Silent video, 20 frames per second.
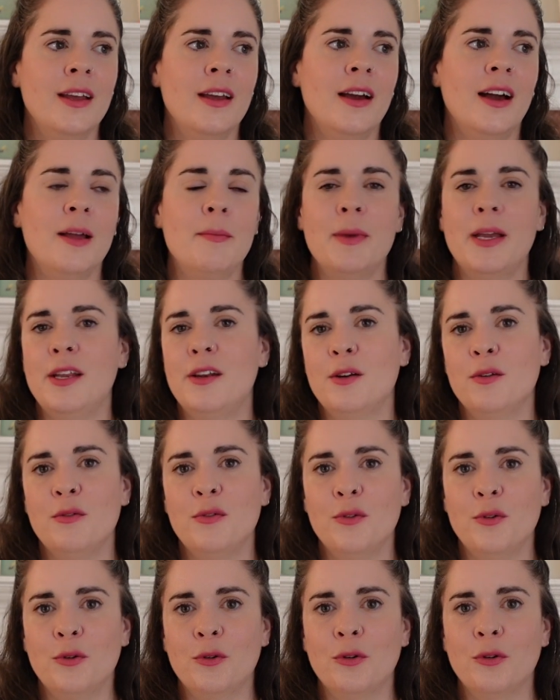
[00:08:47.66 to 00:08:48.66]
I made it
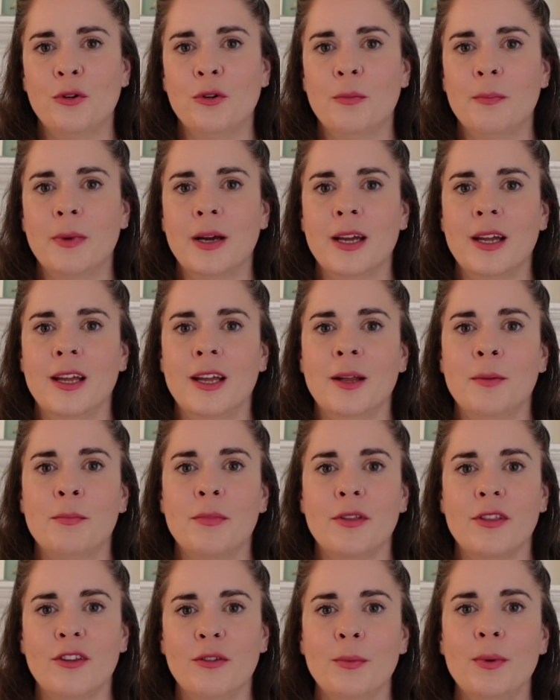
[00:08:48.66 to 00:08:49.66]
for my
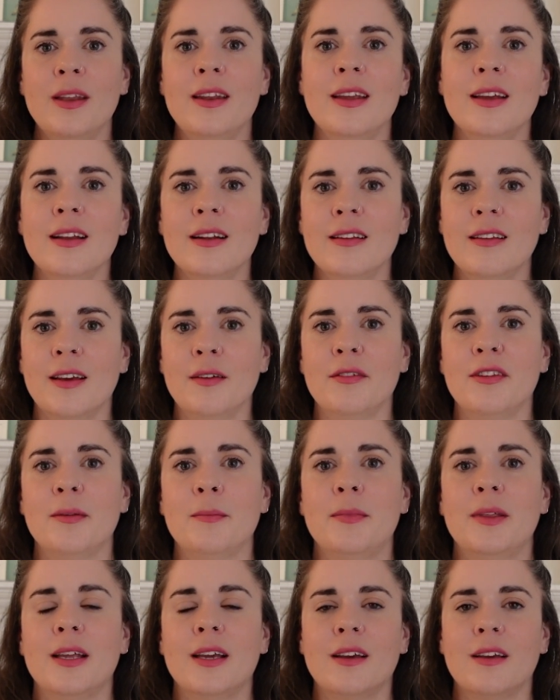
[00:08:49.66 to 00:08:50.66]
brother's wedding to have
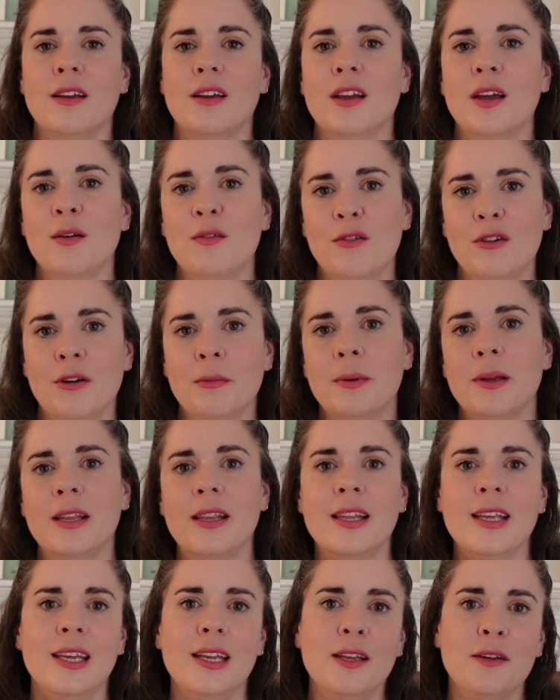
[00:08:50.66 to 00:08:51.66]
something I could cover up in
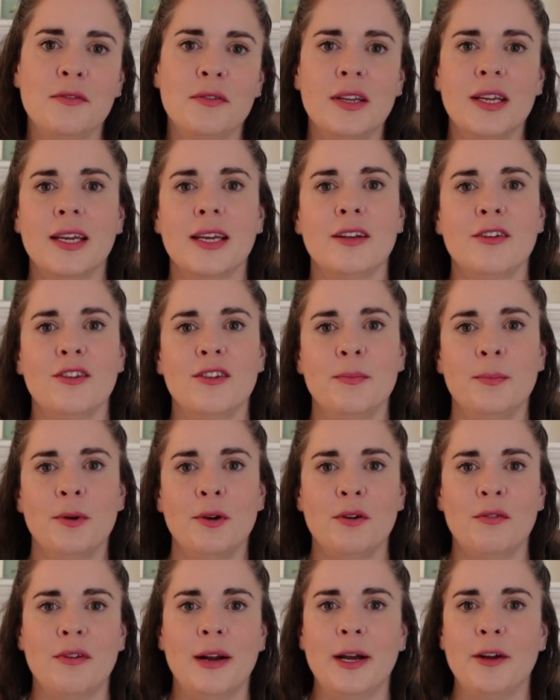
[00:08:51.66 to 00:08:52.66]
the evening, just
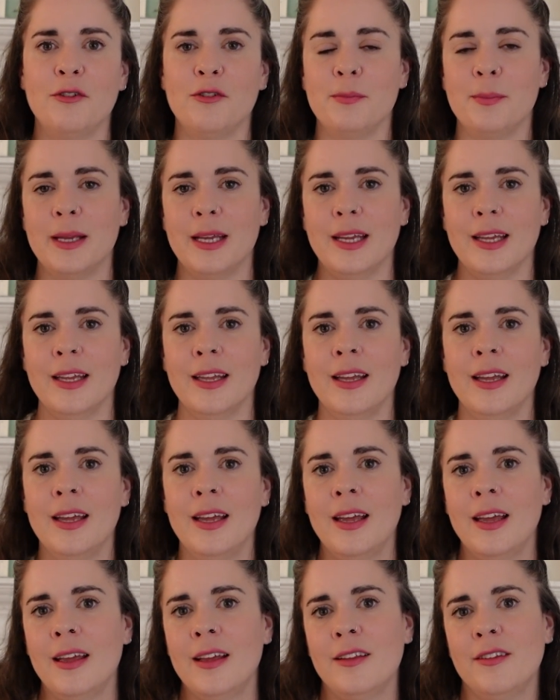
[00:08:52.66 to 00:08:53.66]
put around me.
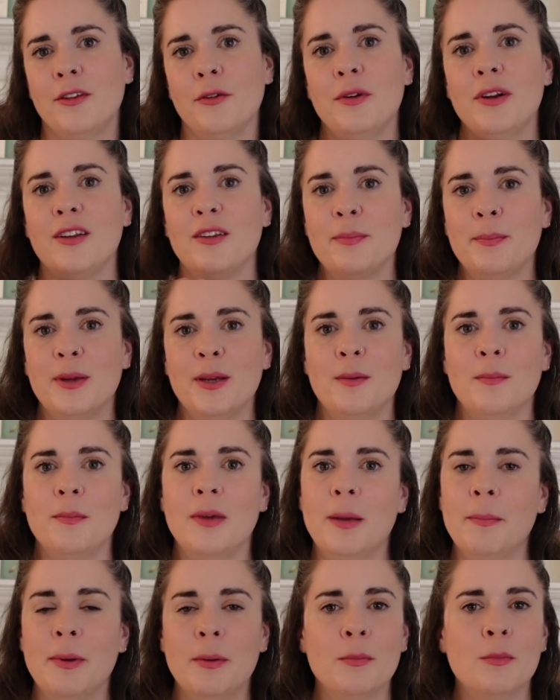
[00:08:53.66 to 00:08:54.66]
So it is
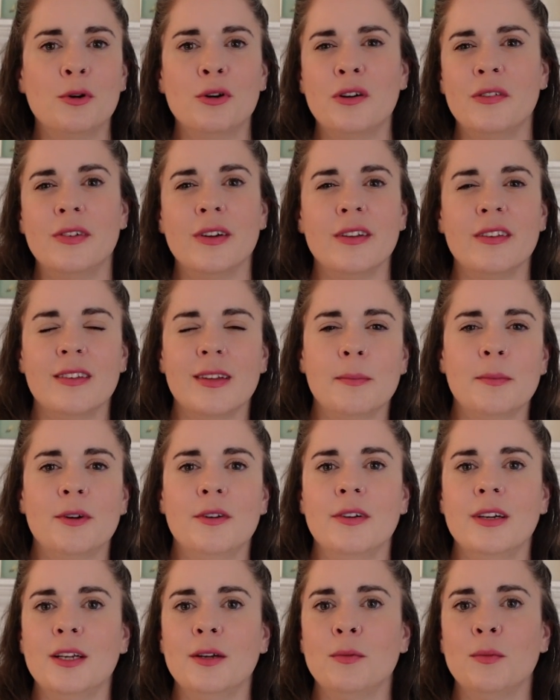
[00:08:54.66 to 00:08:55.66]
a bit more of a
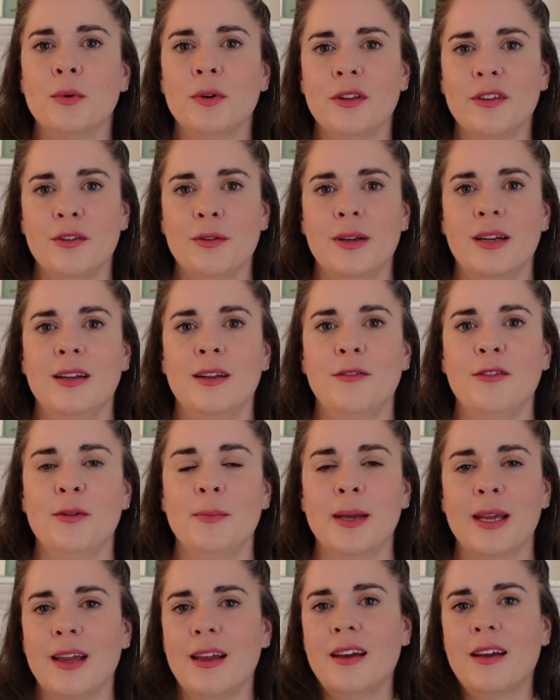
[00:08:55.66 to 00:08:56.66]
summery one, so I'd love to
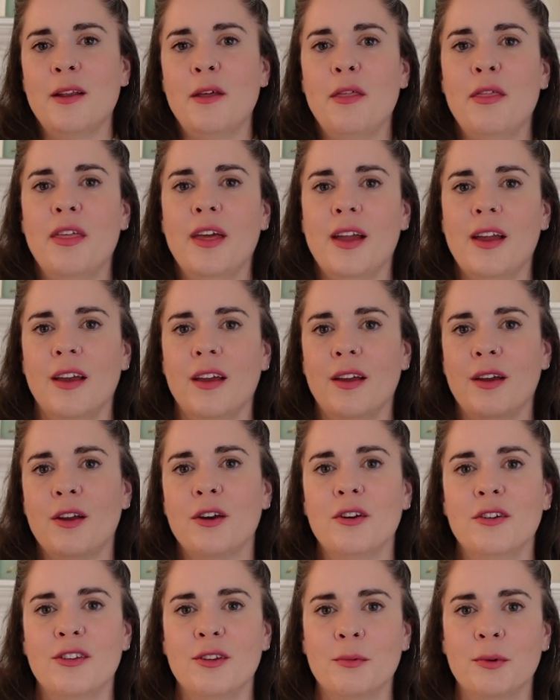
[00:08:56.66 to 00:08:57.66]
make a kind of thicker,
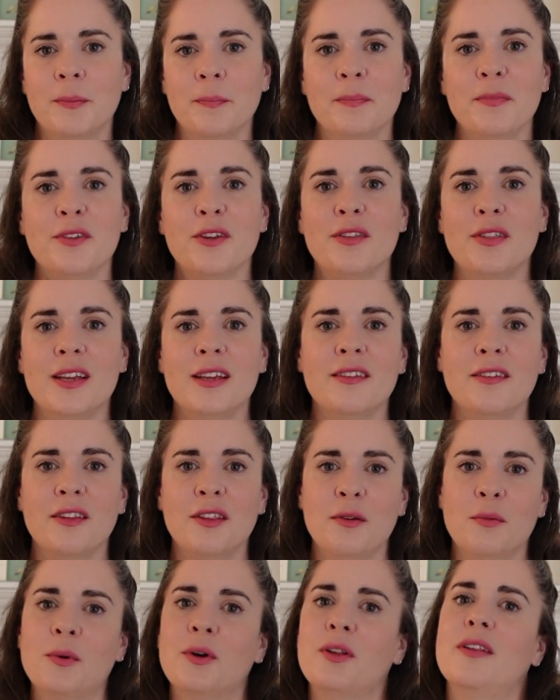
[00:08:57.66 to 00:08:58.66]
cozy one. So these are
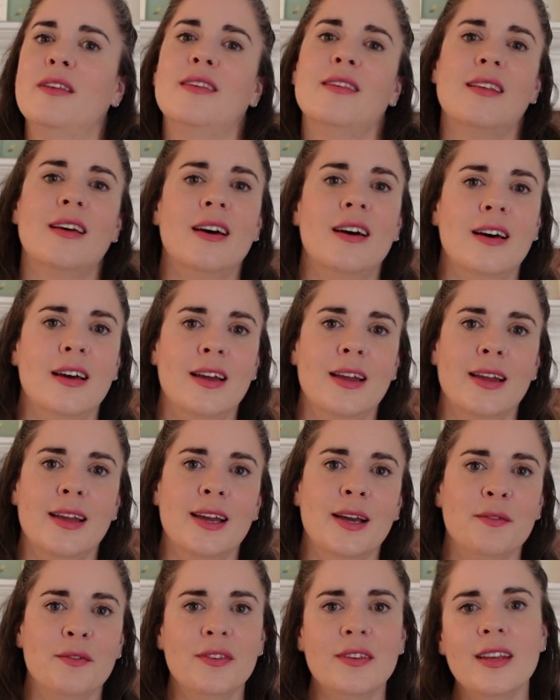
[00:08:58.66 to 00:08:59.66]
the ones that I
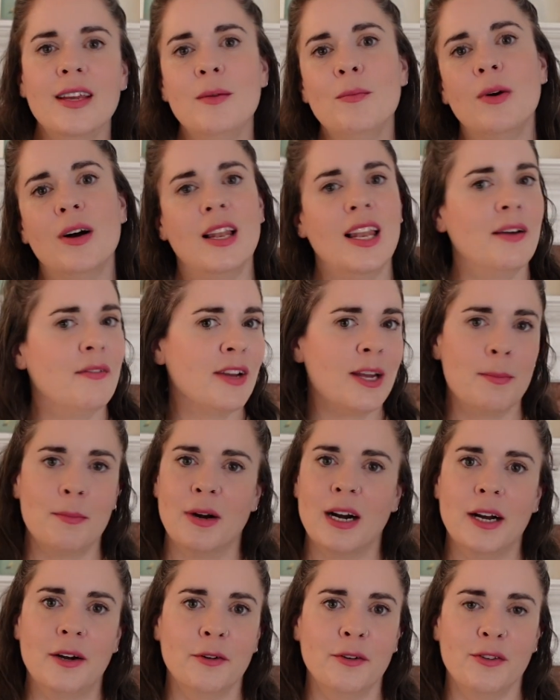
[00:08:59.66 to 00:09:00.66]
have seen while having a
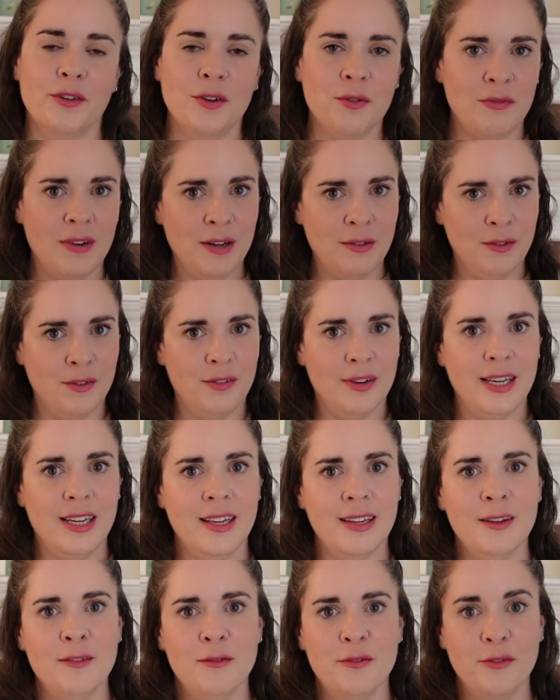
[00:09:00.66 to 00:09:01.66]
browse on
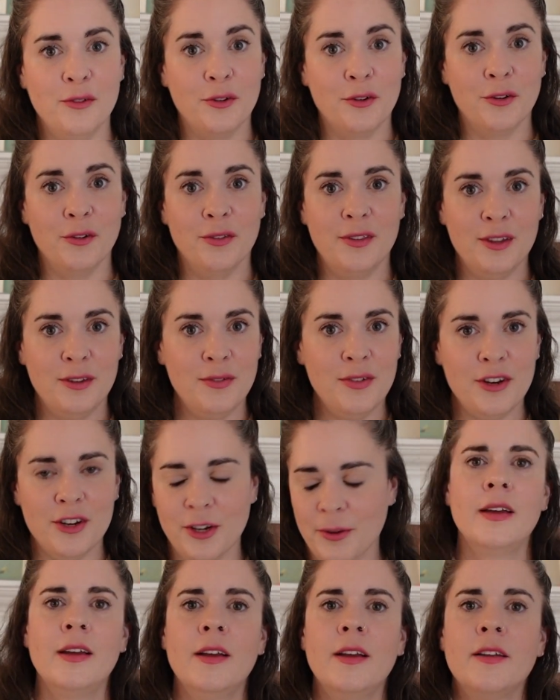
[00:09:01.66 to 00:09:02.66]
Ravelry for this video.